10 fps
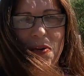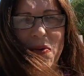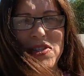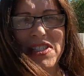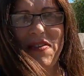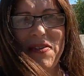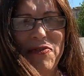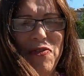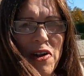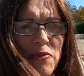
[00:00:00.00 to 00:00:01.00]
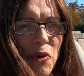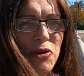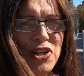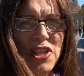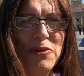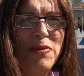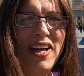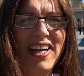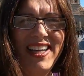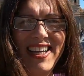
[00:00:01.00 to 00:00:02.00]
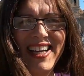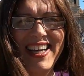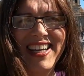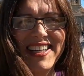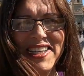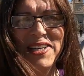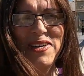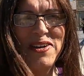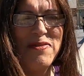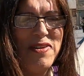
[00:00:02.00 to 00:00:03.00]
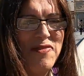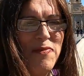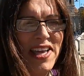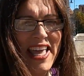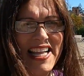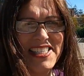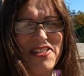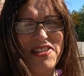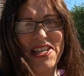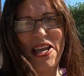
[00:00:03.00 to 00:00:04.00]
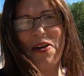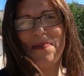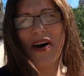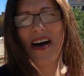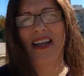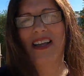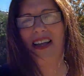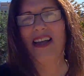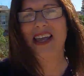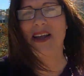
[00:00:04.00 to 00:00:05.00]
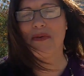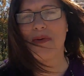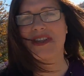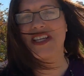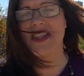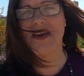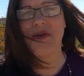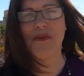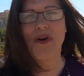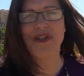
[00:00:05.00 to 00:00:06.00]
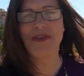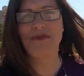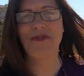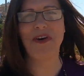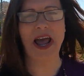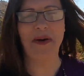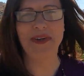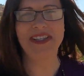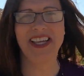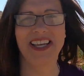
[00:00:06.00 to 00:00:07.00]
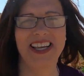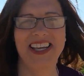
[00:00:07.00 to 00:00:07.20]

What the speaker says: or just having fun watching them. If my cat's anything to go by, you'd probably sit there and watch them for hours.